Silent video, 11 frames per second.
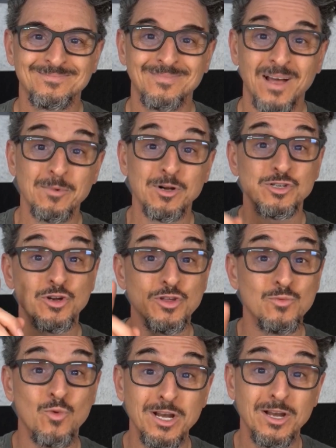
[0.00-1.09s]
I'm going to show you
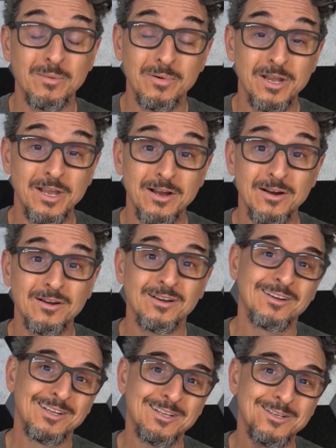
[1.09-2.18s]
one number here
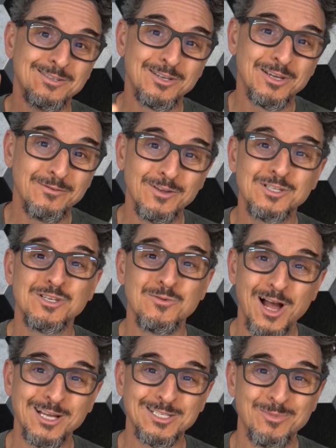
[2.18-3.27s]
to convince you
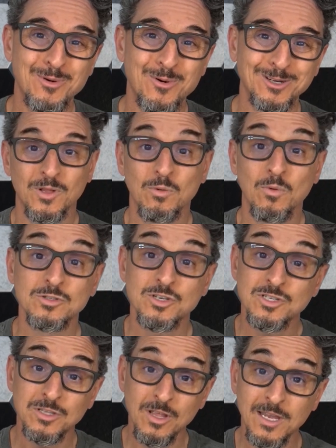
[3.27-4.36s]
why it's important. Well, just
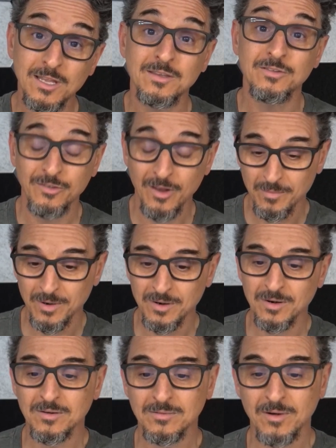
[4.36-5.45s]
look at this
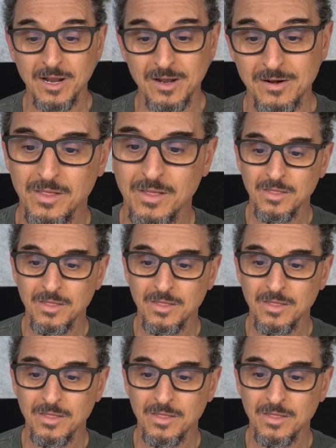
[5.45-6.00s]
number right here.